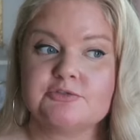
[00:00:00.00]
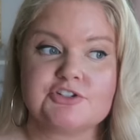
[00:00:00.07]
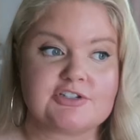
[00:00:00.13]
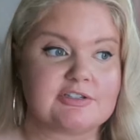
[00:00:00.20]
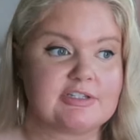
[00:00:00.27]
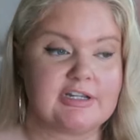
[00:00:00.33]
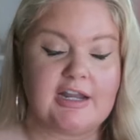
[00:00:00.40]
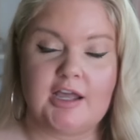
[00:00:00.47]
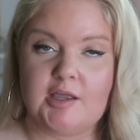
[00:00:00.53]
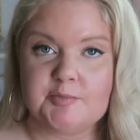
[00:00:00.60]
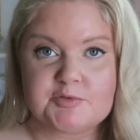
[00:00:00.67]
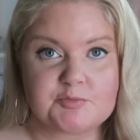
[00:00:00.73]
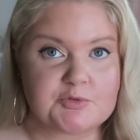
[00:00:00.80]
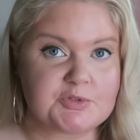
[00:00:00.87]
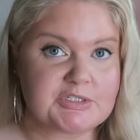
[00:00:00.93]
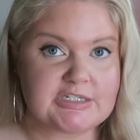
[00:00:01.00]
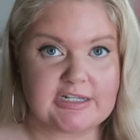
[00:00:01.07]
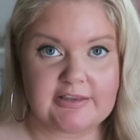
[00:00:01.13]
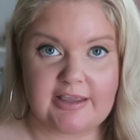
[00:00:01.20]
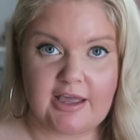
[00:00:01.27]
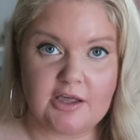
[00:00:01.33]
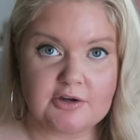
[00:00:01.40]
just it helps boost it in
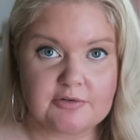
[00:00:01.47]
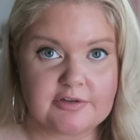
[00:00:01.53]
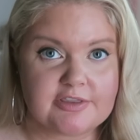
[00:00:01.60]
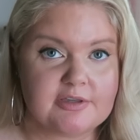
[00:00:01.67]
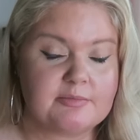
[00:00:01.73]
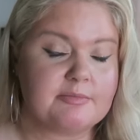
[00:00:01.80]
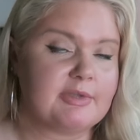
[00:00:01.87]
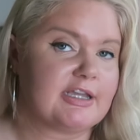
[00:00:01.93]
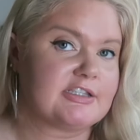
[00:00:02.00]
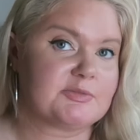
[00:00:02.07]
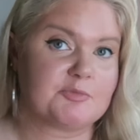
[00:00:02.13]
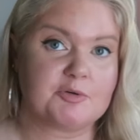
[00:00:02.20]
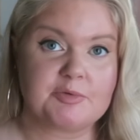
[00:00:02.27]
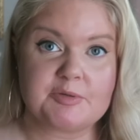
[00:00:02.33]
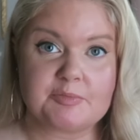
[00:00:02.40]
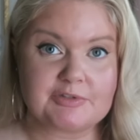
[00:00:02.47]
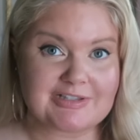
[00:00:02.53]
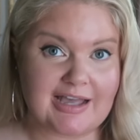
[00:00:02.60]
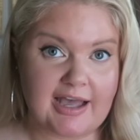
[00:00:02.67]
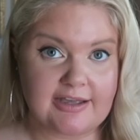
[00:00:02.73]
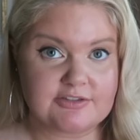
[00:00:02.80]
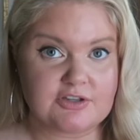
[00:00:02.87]
the algorithm, gets more people's
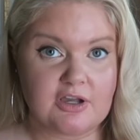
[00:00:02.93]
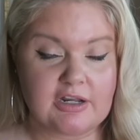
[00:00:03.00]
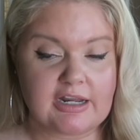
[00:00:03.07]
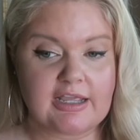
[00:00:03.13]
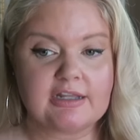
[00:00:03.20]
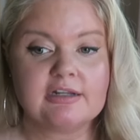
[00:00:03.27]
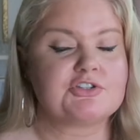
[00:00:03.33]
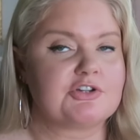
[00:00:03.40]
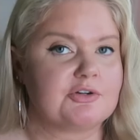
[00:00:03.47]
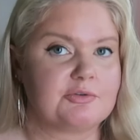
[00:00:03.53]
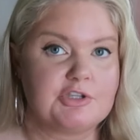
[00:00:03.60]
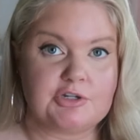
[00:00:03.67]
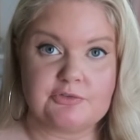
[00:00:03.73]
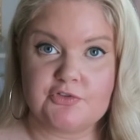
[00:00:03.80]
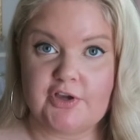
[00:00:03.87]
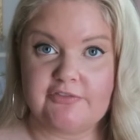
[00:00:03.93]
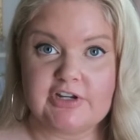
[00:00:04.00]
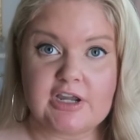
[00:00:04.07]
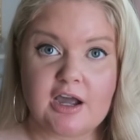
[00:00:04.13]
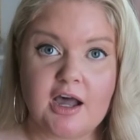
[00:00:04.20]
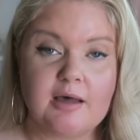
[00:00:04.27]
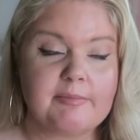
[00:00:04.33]
eyes on it. So, you know, if you have
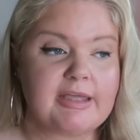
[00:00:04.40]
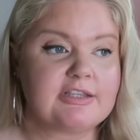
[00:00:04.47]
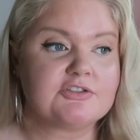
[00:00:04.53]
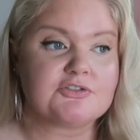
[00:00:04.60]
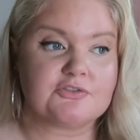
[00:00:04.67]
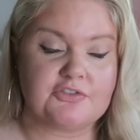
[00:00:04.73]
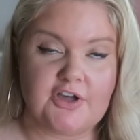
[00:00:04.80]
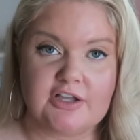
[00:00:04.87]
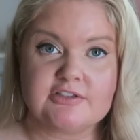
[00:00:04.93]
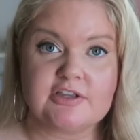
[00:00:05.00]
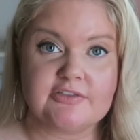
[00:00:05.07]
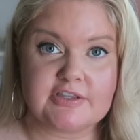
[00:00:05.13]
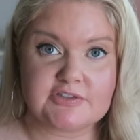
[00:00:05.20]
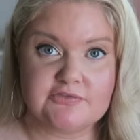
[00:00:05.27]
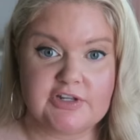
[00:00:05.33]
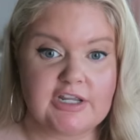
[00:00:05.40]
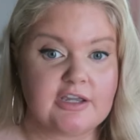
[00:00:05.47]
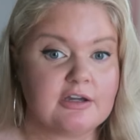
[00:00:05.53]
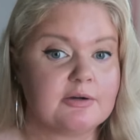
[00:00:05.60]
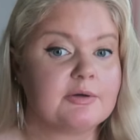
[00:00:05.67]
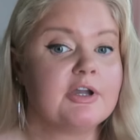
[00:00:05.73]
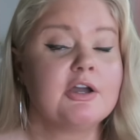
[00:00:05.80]
any comments or thoughts on this
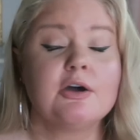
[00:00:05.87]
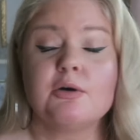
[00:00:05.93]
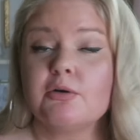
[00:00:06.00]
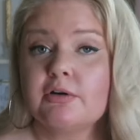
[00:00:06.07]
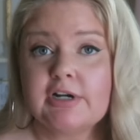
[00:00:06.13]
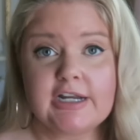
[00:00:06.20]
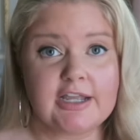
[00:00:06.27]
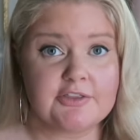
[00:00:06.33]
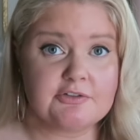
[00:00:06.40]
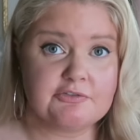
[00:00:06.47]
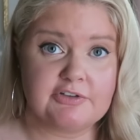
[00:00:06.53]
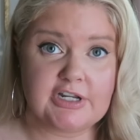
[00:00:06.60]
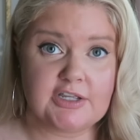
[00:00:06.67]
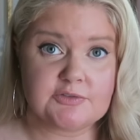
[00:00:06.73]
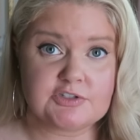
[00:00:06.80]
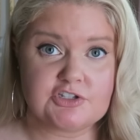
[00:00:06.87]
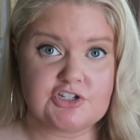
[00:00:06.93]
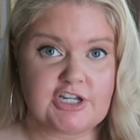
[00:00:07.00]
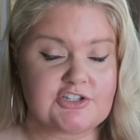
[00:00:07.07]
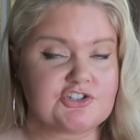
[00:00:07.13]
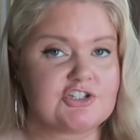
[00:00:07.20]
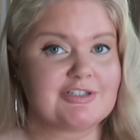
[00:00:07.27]
video or any other video
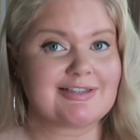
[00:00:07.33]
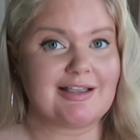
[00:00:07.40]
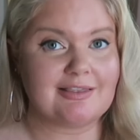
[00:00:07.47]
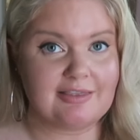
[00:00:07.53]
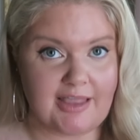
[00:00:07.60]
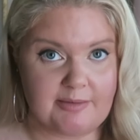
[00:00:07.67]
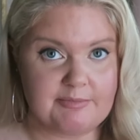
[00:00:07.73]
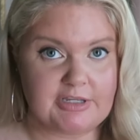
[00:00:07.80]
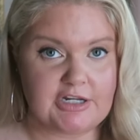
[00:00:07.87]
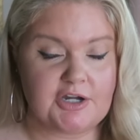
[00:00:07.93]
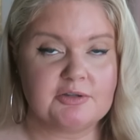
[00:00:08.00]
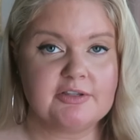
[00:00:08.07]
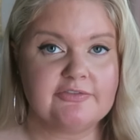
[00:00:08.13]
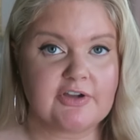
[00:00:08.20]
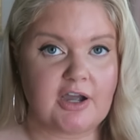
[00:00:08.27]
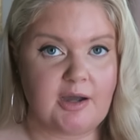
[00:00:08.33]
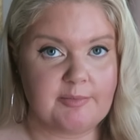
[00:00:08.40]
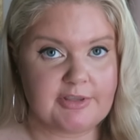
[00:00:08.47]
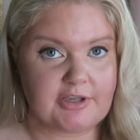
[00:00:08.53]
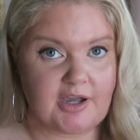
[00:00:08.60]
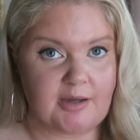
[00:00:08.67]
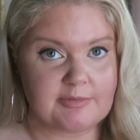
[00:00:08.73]
suggestions, let me know. Leave a comment
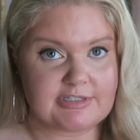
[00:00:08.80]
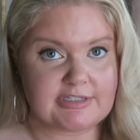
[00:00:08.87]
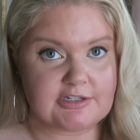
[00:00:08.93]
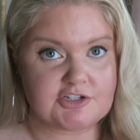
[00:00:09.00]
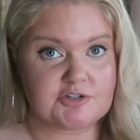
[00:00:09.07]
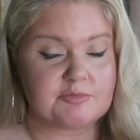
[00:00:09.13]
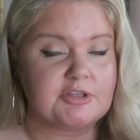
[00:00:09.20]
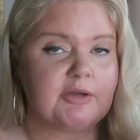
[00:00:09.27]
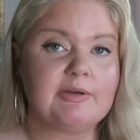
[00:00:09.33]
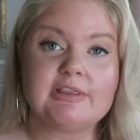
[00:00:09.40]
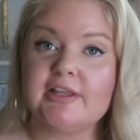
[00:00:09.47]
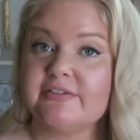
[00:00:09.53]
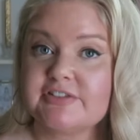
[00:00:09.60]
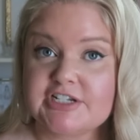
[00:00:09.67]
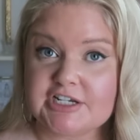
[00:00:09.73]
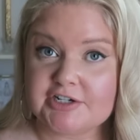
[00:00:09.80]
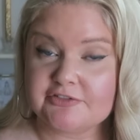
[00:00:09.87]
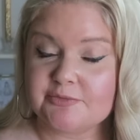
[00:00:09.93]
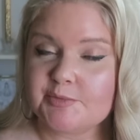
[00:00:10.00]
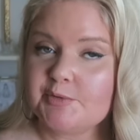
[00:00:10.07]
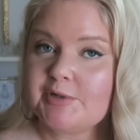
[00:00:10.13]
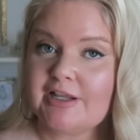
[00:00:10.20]
in the comment section below. I'd love to hear
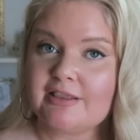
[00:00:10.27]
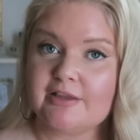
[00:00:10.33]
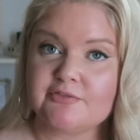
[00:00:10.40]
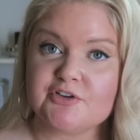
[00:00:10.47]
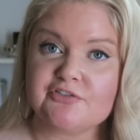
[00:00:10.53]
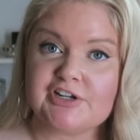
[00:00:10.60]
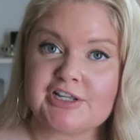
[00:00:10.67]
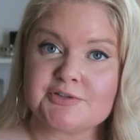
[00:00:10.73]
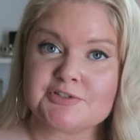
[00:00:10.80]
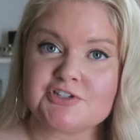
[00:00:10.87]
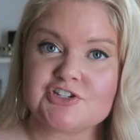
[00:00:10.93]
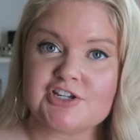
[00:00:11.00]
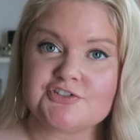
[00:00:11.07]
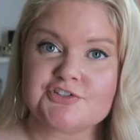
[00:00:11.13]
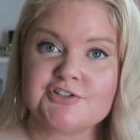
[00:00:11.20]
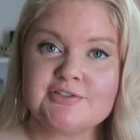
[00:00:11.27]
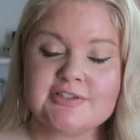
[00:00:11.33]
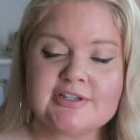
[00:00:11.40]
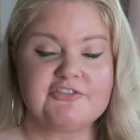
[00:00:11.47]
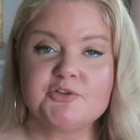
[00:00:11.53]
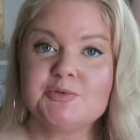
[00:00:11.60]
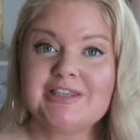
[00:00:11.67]
from you, and I love your video suggestions.
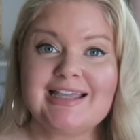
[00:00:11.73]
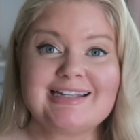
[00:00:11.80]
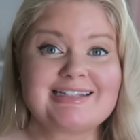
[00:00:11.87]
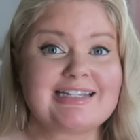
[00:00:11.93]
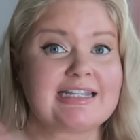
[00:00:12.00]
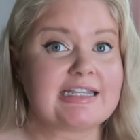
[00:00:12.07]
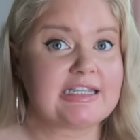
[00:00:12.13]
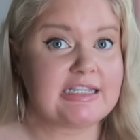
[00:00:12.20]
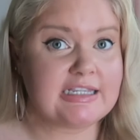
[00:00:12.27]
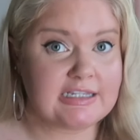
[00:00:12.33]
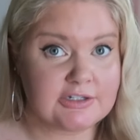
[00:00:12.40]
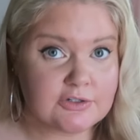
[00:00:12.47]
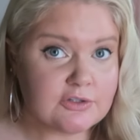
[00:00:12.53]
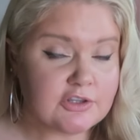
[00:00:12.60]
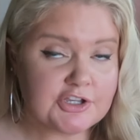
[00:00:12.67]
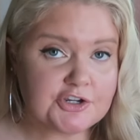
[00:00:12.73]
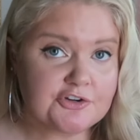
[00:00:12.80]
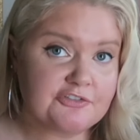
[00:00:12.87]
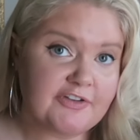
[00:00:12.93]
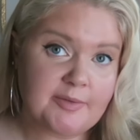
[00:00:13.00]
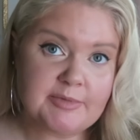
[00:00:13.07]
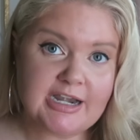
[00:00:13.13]
If you would like to heal
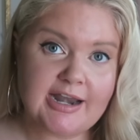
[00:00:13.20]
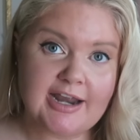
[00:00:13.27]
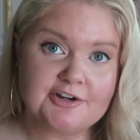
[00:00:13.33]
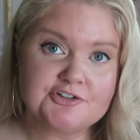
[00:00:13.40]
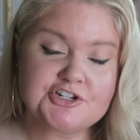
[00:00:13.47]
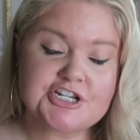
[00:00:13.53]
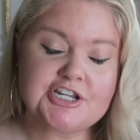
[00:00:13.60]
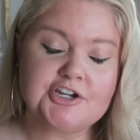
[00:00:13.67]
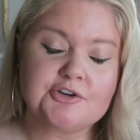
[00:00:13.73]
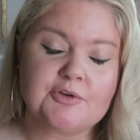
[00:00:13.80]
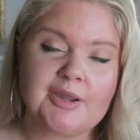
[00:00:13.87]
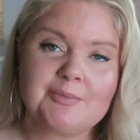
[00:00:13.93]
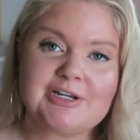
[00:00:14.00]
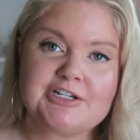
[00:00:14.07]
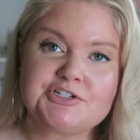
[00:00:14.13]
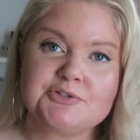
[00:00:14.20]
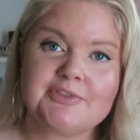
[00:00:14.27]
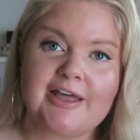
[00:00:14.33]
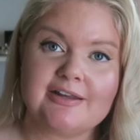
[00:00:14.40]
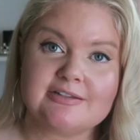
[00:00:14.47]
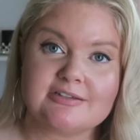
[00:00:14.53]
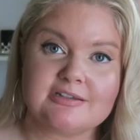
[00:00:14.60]
your feminine energy, a great way to do
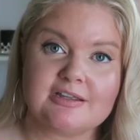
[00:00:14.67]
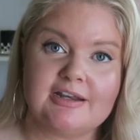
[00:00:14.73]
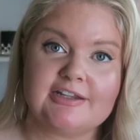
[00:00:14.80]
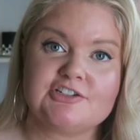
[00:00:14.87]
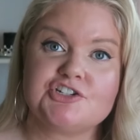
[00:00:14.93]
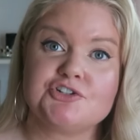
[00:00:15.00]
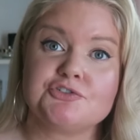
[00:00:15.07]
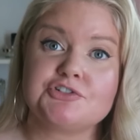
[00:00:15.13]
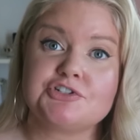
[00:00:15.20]
that is to connect to your